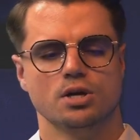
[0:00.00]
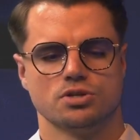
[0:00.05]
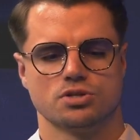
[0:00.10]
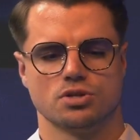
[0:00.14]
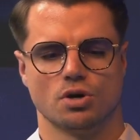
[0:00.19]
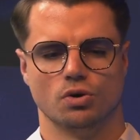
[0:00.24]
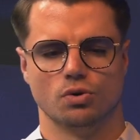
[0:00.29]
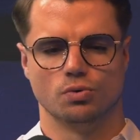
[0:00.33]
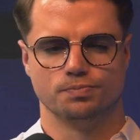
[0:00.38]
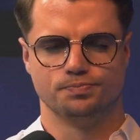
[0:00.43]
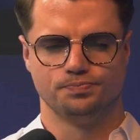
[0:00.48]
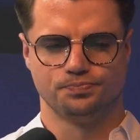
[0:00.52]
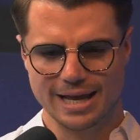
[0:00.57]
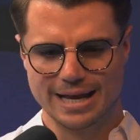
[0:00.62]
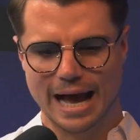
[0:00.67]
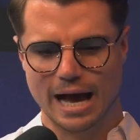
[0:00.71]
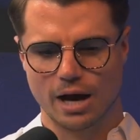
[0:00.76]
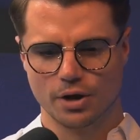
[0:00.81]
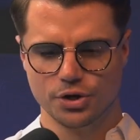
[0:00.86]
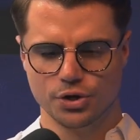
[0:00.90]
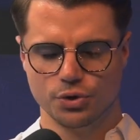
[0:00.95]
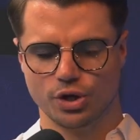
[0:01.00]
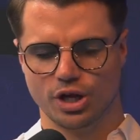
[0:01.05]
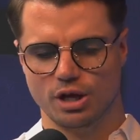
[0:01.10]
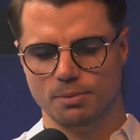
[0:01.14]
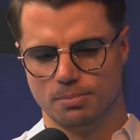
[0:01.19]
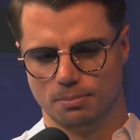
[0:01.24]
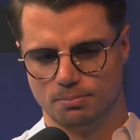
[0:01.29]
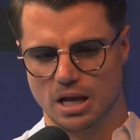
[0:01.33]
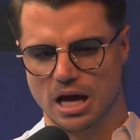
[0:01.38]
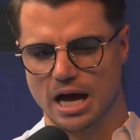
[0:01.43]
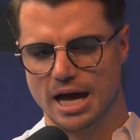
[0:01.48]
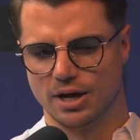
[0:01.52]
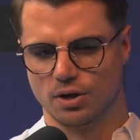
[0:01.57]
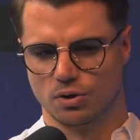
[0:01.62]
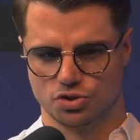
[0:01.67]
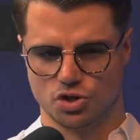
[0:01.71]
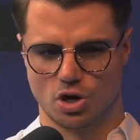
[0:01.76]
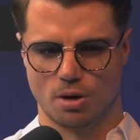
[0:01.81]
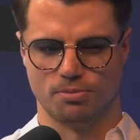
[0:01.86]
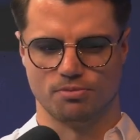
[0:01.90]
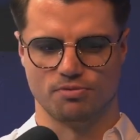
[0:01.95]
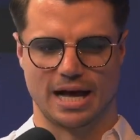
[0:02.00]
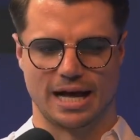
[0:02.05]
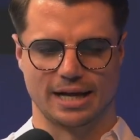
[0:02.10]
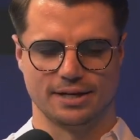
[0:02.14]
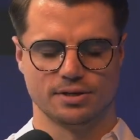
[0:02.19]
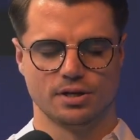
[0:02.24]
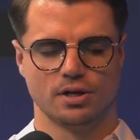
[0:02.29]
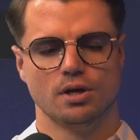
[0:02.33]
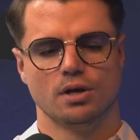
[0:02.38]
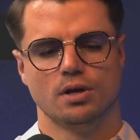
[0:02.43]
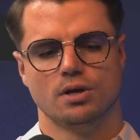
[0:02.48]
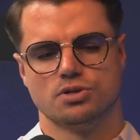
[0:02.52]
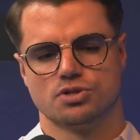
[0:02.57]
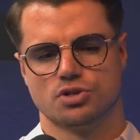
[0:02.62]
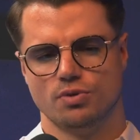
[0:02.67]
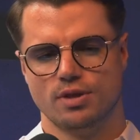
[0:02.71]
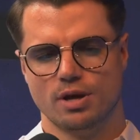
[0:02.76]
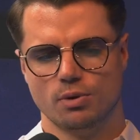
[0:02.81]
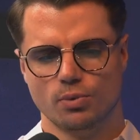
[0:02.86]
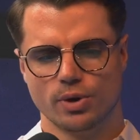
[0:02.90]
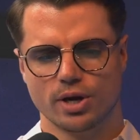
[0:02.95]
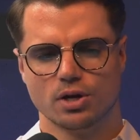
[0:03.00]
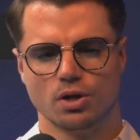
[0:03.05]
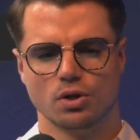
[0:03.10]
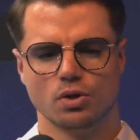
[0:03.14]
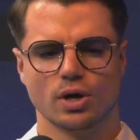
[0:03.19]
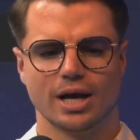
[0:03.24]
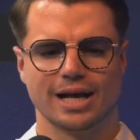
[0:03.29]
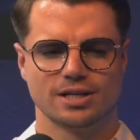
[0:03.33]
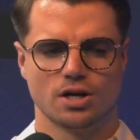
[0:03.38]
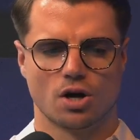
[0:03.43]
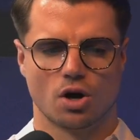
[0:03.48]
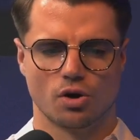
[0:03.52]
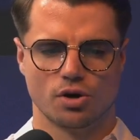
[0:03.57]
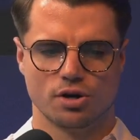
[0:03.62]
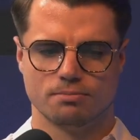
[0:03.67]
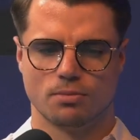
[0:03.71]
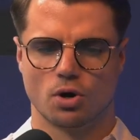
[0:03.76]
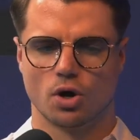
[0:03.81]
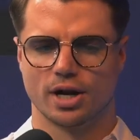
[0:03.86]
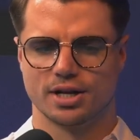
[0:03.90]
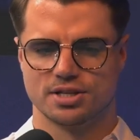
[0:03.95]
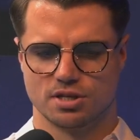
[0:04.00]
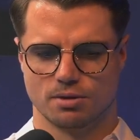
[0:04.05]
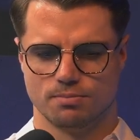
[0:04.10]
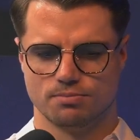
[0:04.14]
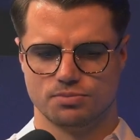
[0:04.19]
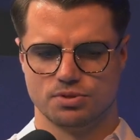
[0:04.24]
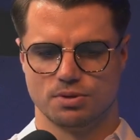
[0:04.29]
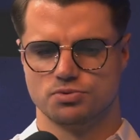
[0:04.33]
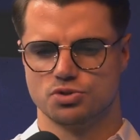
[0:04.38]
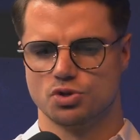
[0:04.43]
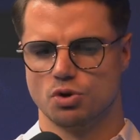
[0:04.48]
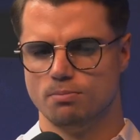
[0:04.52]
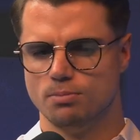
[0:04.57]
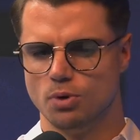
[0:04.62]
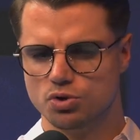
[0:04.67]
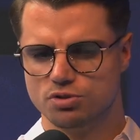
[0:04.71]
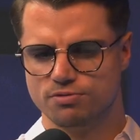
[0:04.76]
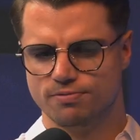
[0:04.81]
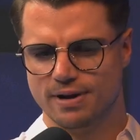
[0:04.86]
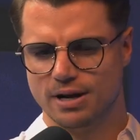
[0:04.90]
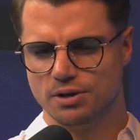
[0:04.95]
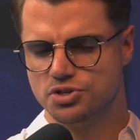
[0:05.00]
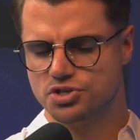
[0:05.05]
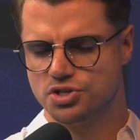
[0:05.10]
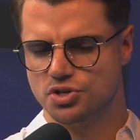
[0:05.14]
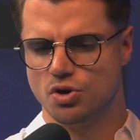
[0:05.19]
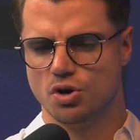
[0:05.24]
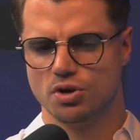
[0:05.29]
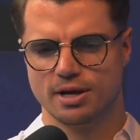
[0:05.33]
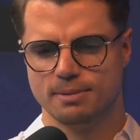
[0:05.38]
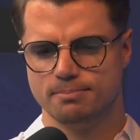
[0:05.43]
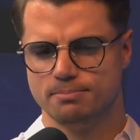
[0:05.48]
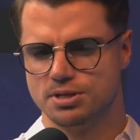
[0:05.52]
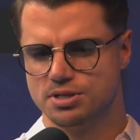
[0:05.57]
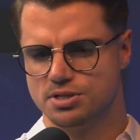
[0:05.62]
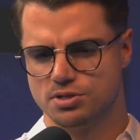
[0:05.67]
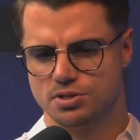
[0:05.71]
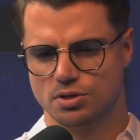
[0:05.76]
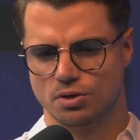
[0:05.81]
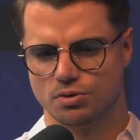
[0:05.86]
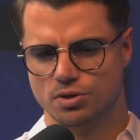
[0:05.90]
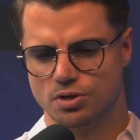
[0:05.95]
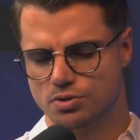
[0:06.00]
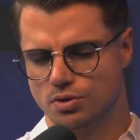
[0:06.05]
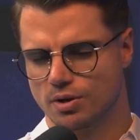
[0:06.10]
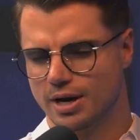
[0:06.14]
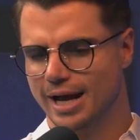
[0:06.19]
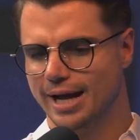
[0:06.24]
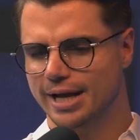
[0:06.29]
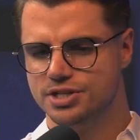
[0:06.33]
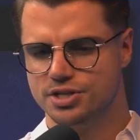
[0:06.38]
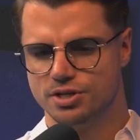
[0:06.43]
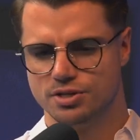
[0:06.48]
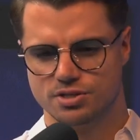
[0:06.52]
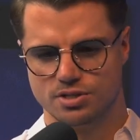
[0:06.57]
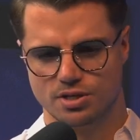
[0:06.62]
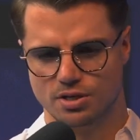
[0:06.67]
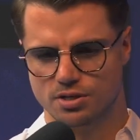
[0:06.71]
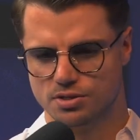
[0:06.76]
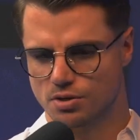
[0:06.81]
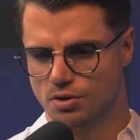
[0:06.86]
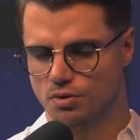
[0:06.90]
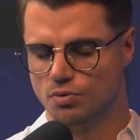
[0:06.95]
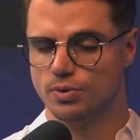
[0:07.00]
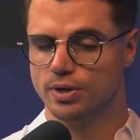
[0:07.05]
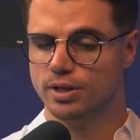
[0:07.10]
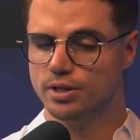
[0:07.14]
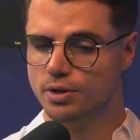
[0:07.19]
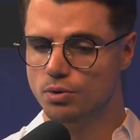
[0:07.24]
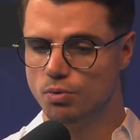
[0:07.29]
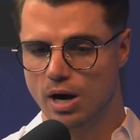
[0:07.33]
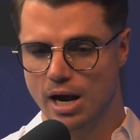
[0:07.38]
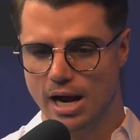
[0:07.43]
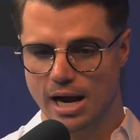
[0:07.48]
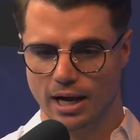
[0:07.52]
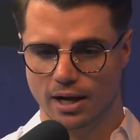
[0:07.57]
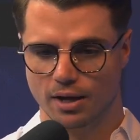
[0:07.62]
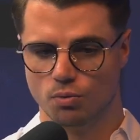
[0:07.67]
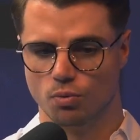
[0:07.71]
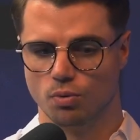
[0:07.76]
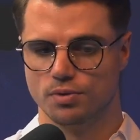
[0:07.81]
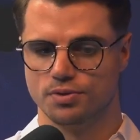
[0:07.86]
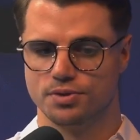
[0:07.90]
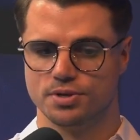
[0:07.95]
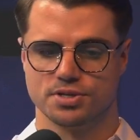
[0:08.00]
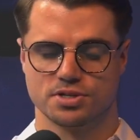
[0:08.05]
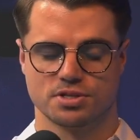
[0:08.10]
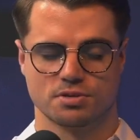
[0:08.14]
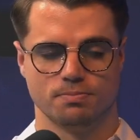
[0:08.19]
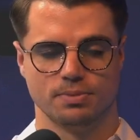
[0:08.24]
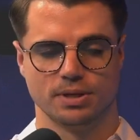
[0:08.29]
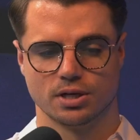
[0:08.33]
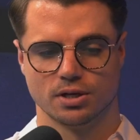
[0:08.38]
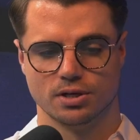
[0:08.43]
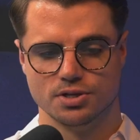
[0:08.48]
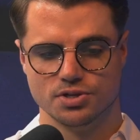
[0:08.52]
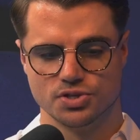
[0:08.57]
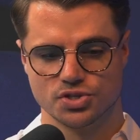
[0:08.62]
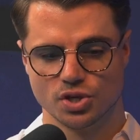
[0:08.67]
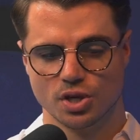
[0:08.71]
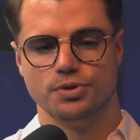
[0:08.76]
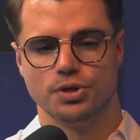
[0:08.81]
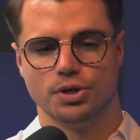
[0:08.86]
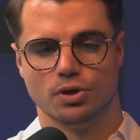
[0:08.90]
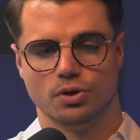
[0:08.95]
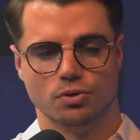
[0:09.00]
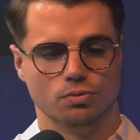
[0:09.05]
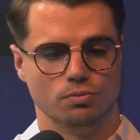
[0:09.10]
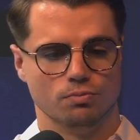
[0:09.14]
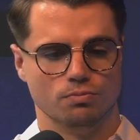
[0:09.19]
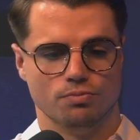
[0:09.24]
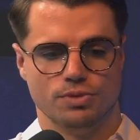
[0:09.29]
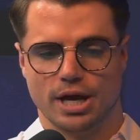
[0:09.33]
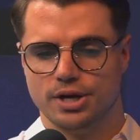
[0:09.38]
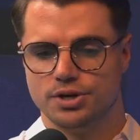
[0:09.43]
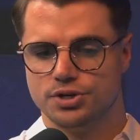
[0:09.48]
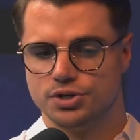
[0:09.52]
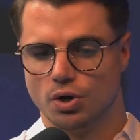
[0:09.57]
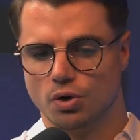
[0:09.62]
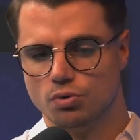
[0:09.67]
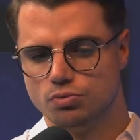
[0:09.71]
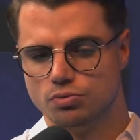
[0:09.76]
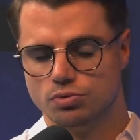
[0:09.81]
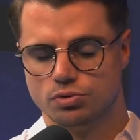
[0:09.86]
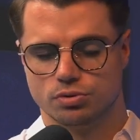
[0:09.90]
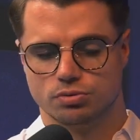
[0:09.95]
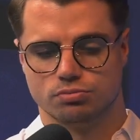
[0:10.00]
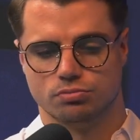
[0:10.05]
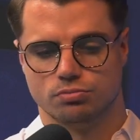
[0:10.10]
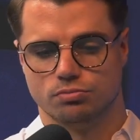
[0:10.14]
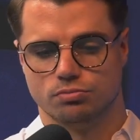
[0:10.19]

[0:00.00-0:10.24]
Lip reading: So, and how do you keep applying on top of that? So then we're going to look at current market symptoms. So most founders and online business owners or agencies are really whack with this because, they don't